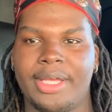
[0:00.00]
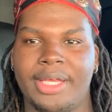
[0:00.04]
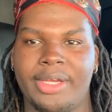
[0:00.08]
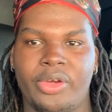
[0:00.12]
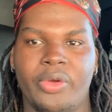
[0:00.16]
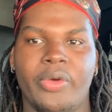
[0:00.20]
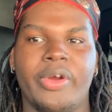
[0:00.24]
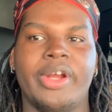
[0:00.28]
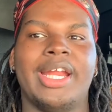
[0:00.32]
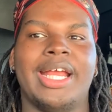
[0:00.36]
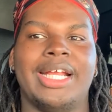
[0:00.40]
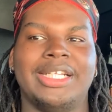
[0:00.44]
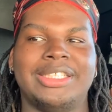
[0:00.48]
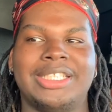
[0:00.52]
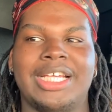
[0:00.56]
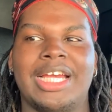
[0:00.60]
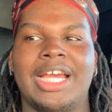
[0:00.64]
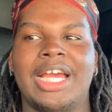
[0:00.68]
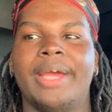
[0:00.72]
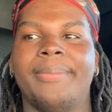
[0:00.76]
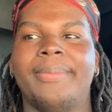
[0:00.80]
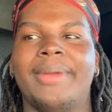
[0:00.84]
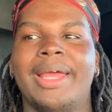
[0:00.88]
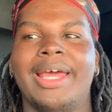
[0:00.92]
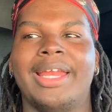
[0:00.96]
during that
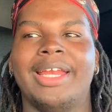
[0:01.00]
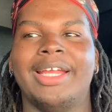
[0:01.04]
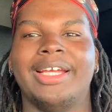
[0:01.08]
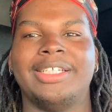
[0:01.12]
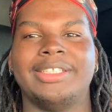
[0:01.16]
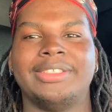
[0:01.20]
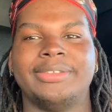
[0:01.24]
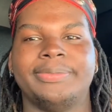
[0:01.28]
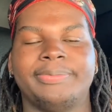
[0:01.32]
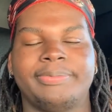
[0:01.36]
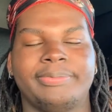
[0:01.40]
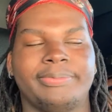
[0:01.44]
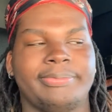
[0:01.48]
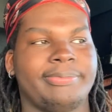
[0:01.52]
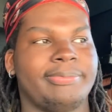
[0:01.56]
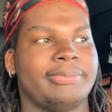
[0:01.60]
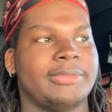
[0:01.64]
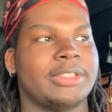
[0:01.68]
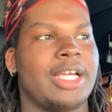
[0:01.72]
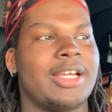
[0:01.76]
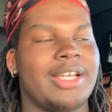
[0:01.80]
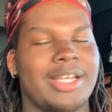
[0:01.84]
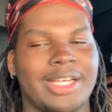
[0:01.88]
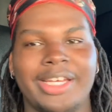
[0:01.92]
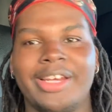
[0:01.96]
time that I
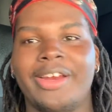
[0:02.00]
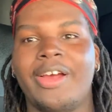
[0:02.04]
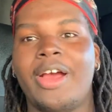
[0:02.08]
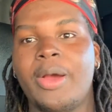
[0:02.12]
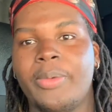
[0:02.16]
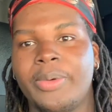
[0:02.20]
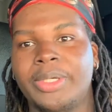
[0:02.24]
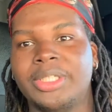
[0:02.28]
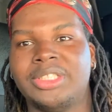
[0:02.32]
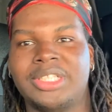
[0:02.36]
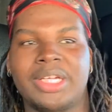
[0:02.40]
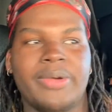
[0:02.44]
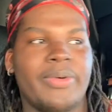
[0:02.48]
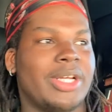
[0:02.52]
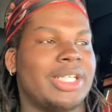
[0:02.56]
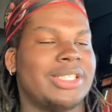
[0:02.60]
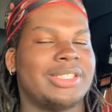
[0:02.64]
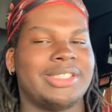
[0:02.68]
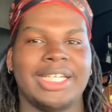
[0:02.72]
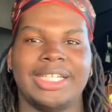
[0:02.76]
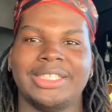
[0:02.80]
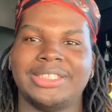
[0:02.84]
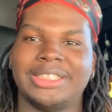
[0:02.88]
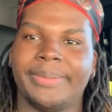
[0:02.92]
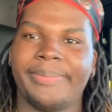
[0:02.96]
wish they would have
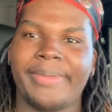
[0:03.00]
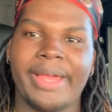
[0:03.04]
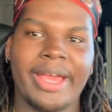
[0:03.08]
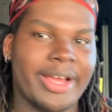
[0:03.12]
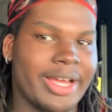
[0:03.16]
said something.